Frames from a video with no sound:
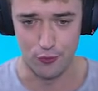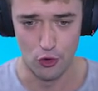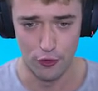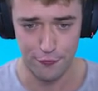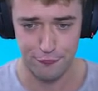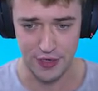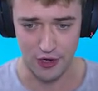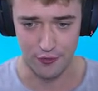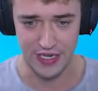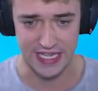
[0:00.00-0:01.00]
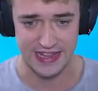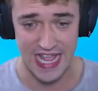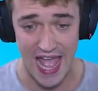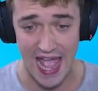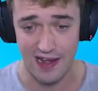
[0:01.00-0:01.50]
Roof, we don't need
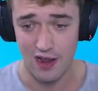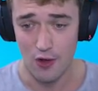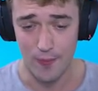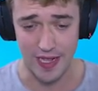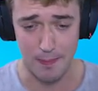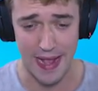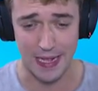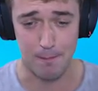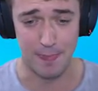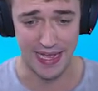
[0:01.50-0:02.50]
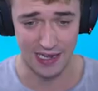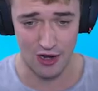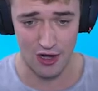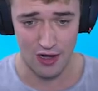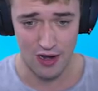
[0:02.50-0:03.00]
that. We can make a
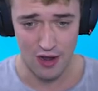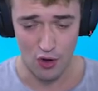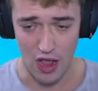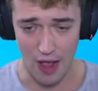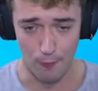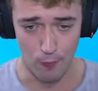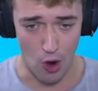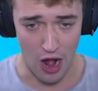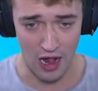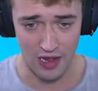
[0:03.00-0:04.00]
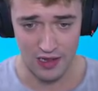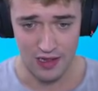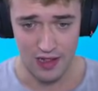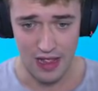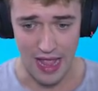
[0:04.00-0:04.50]
pillar, a
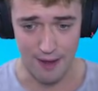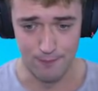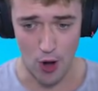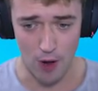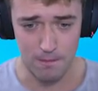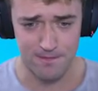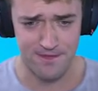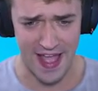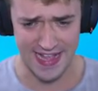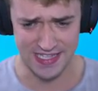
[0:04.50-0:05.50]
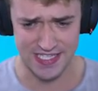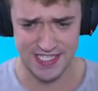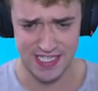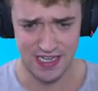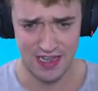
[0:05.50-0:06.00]
wall, a rope
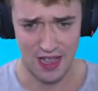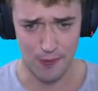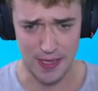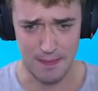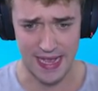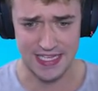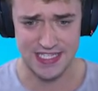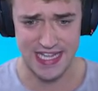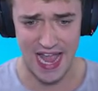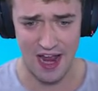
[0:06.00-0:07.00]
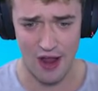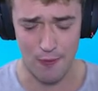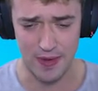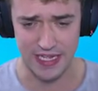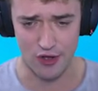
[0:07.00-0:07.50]
fence. We can make a stair,
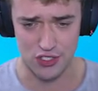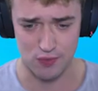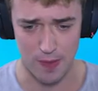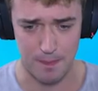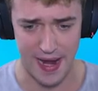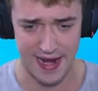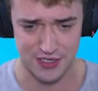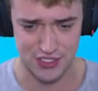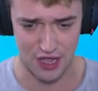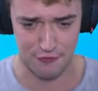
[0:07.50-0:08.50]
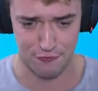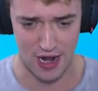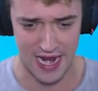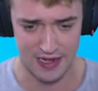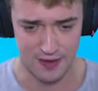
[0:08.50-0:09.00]
and we can also repair stuff,
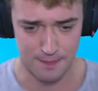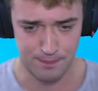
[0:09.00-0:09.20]
right?